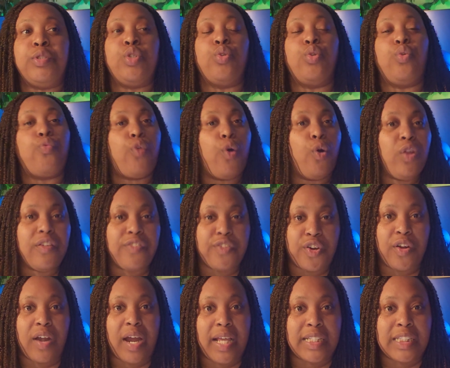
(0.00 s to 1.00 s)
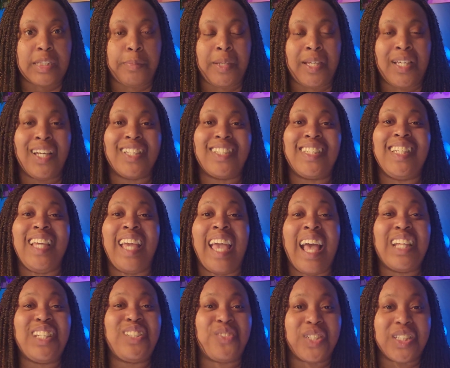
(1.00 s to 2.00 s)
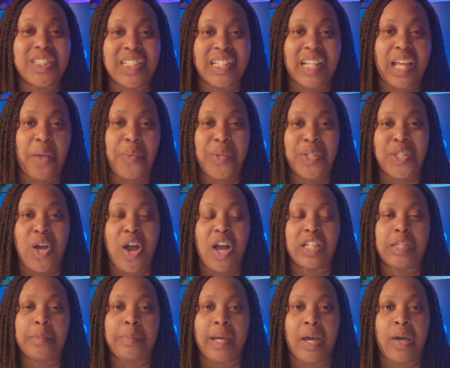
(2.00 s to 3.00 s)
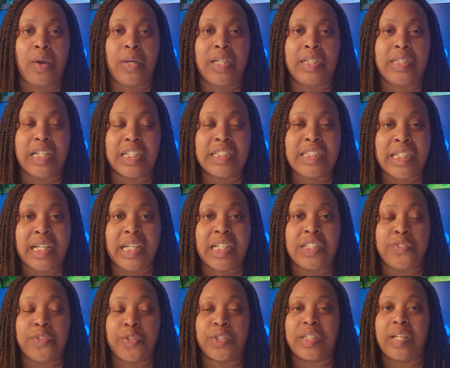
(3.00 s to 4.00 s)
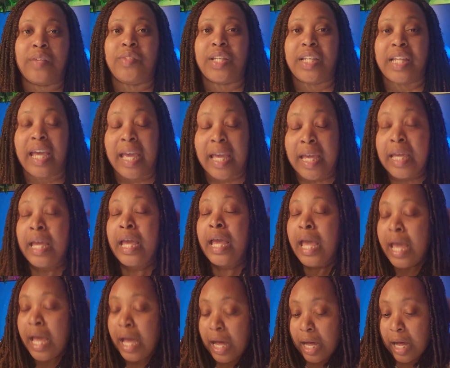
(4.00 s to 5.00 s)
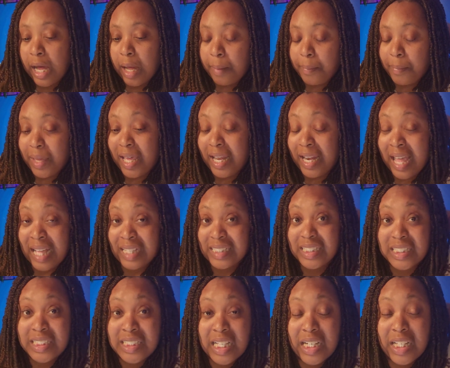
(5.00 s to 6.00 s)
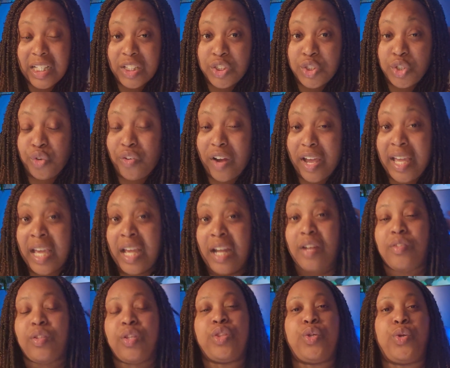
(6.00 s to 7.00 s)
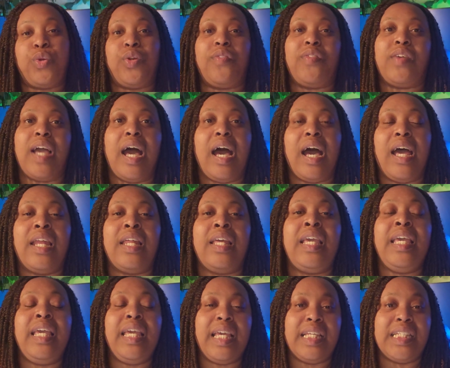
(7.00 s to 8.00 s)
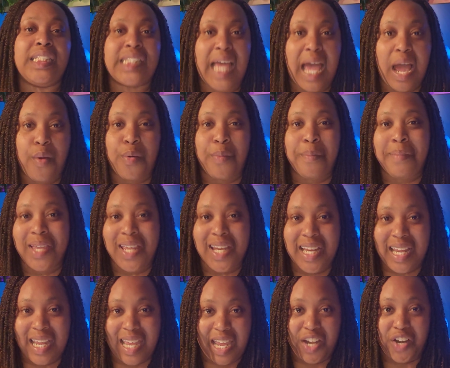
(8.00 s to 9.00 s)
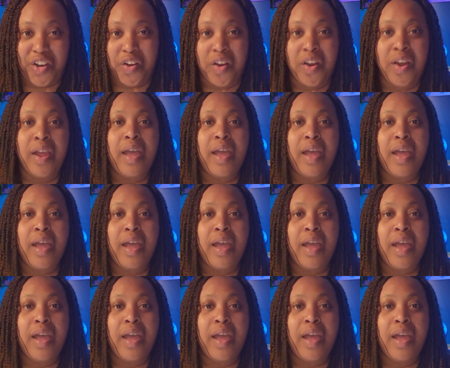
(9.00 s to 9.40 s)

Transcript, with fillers: so the role of Christ, because he has risen, like we talked about in yesterday's Verse of the Day, um, and has ascended into the right hand of the throne of God, he is our mediator.